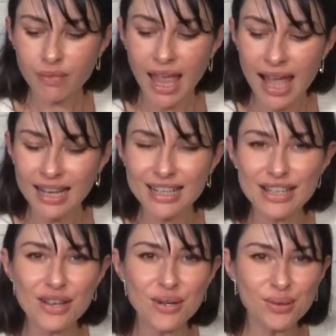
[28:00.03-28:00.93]

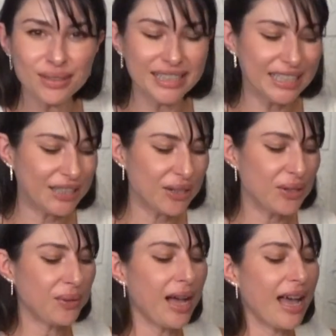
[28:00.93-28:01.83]
Hello,
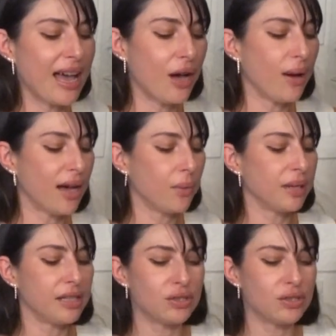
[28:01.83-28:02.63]
Leo. How are we